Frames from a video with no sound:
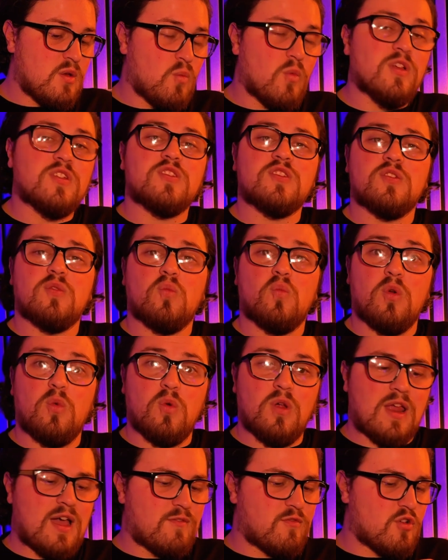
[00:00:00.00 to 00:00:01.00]
which we
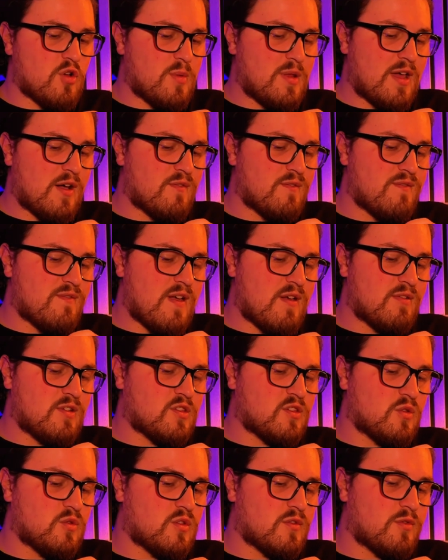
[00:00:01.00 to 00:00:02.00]
will have coming out very soon.